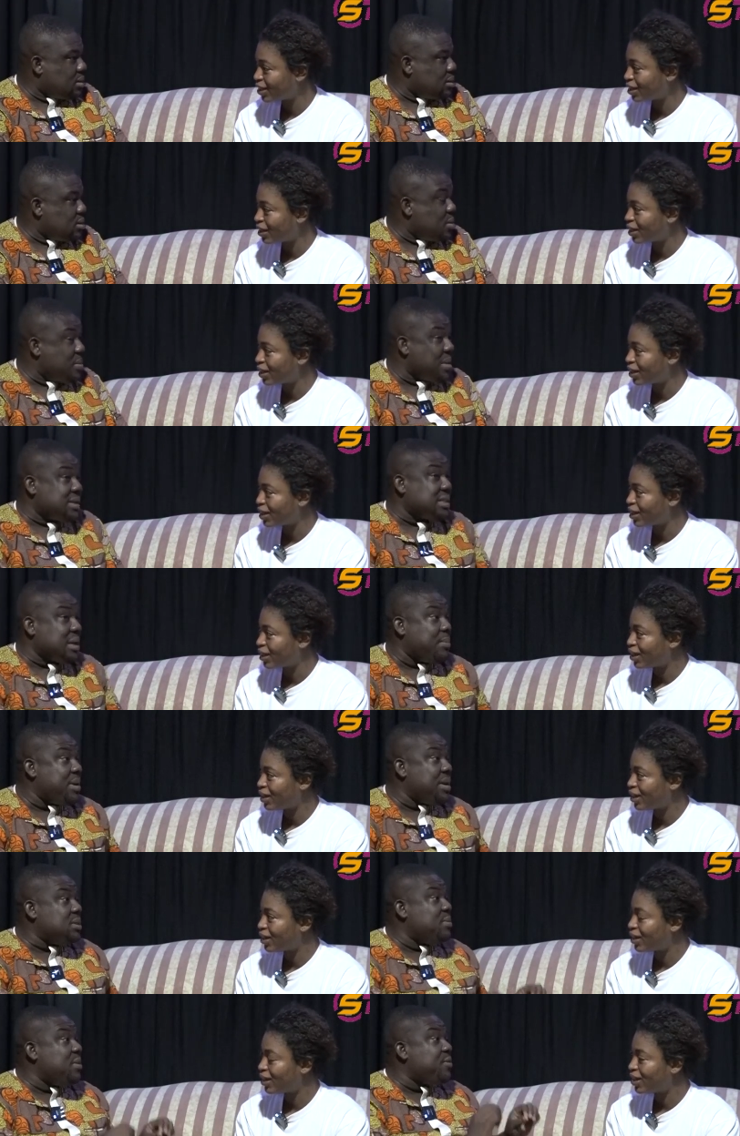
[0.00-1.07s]
Speaker 1: You
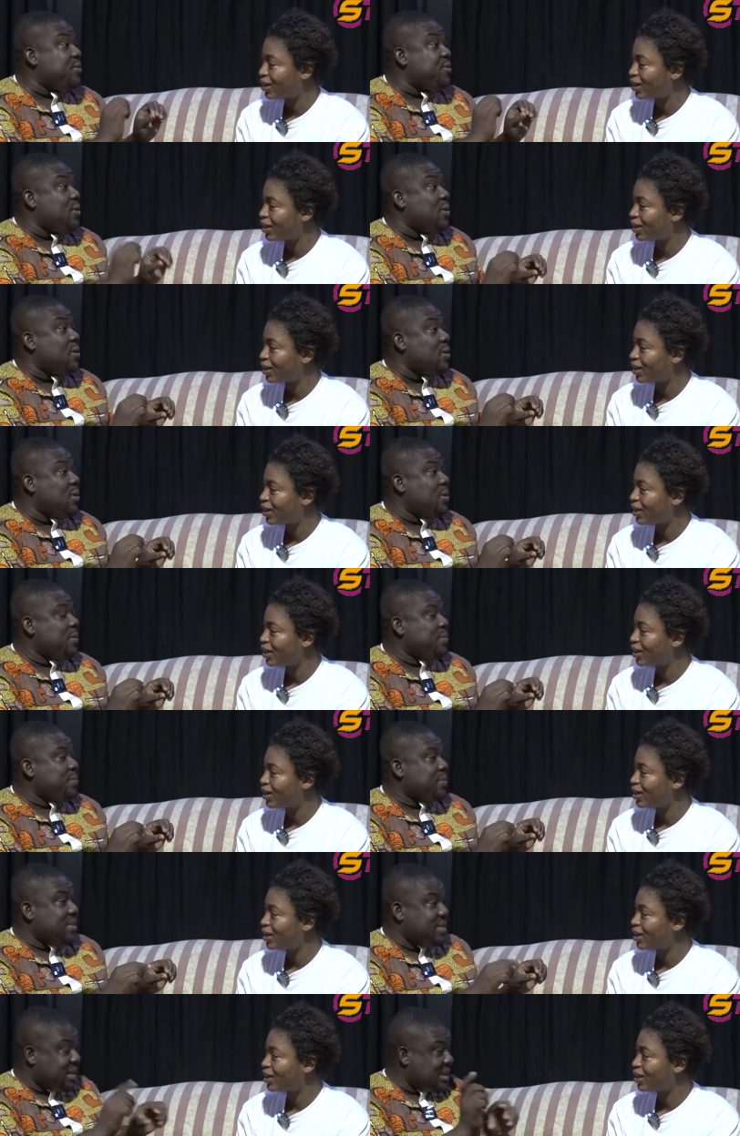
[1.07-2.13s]
masturbate before
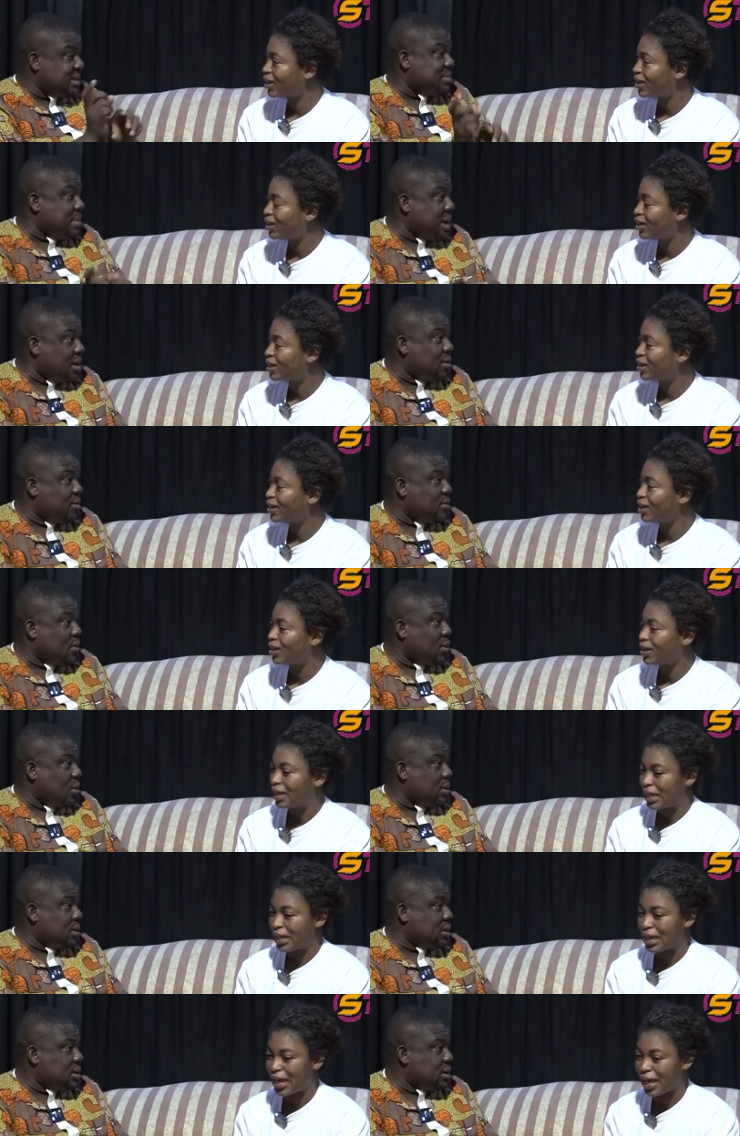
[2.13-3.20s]
this man of
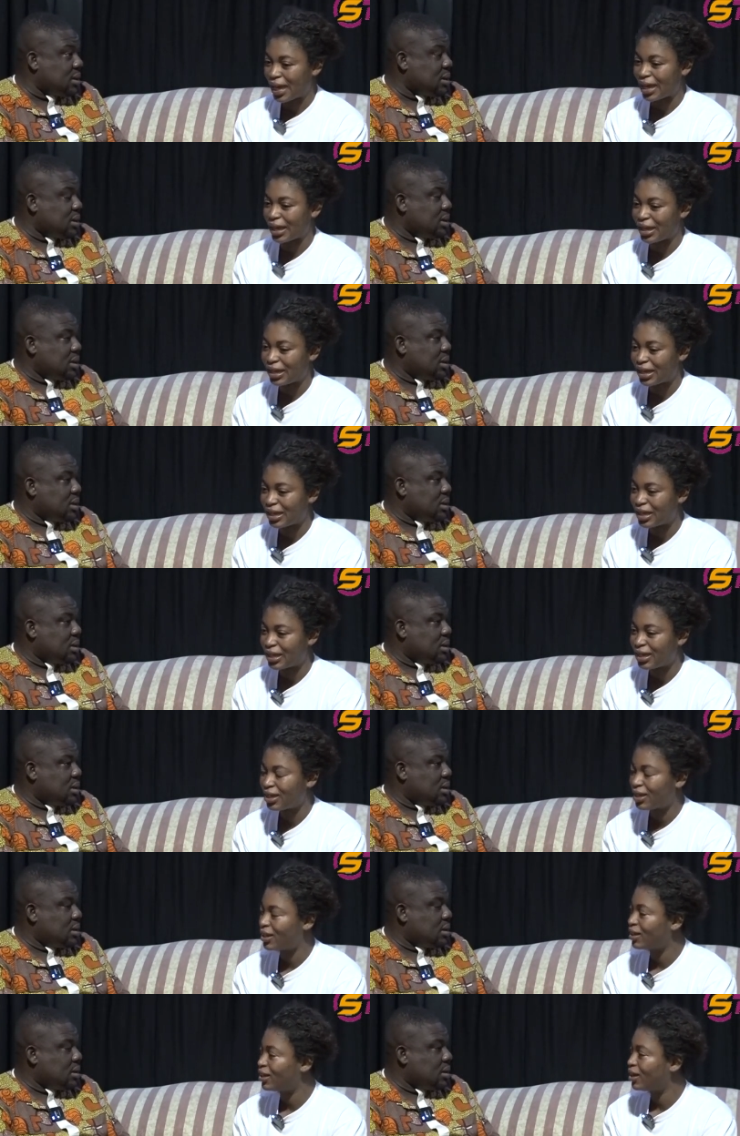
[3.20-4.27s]
God?
Speaker 2: Yeah.
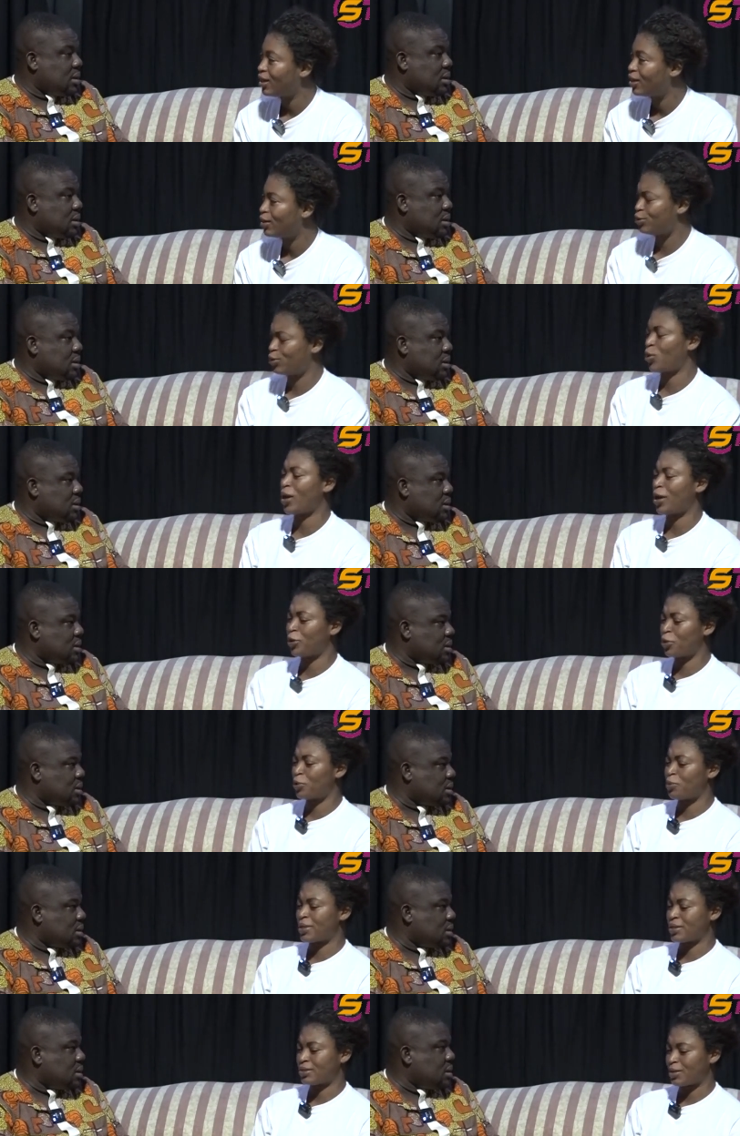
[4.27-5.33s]
No, I
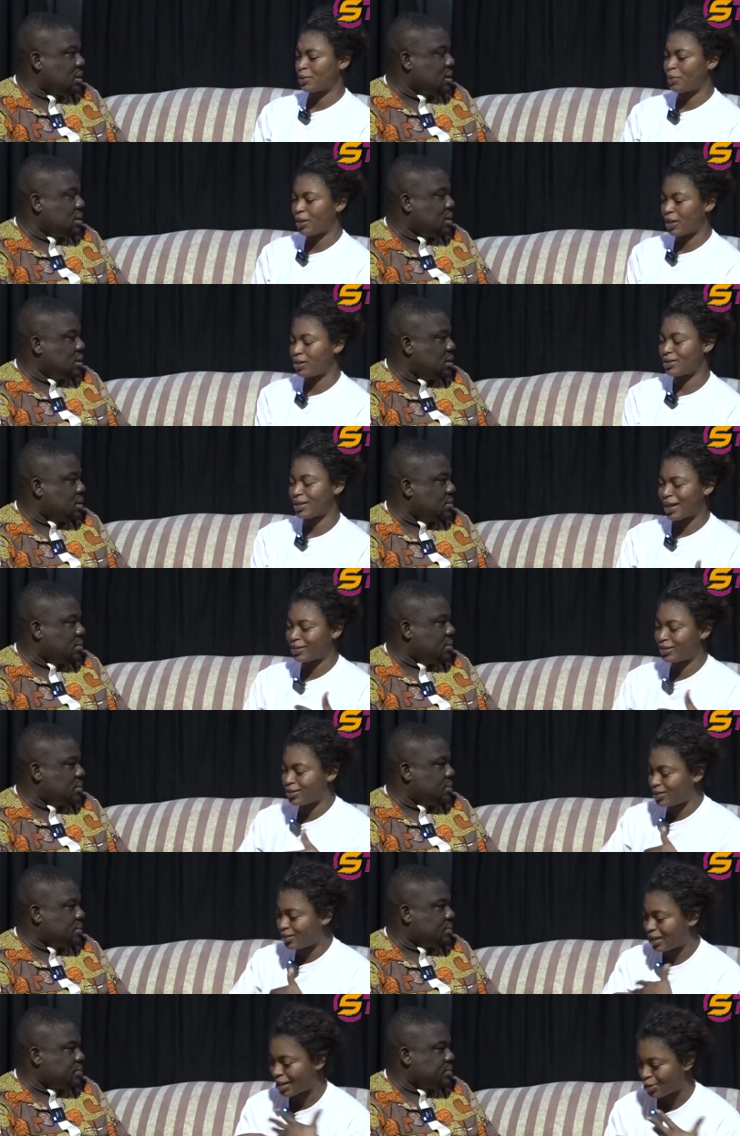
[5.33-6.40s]
don't masturbate. I
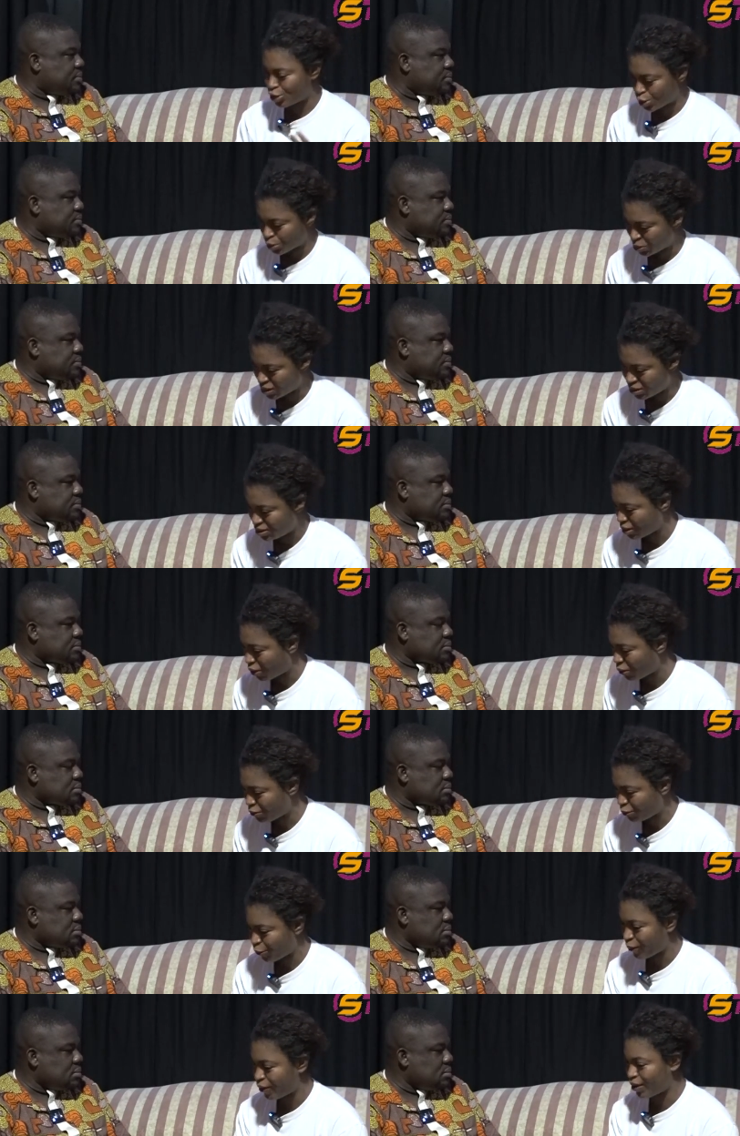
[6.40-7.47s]
just touch
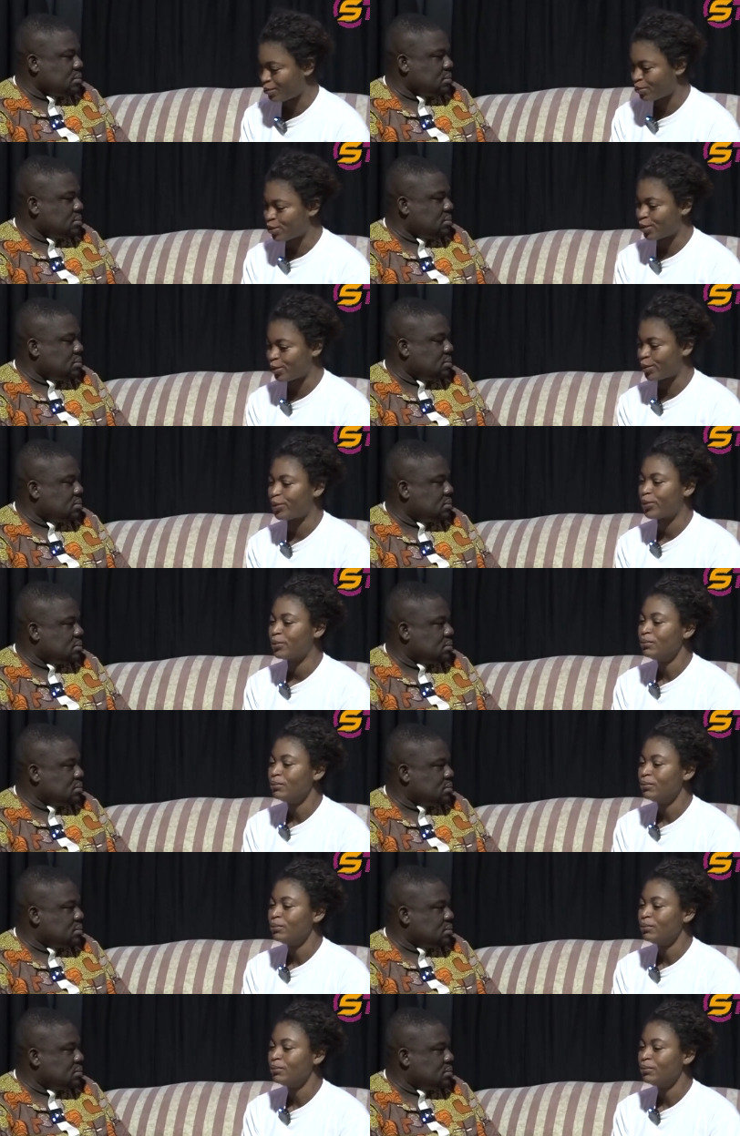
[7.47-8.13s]
myself for him to.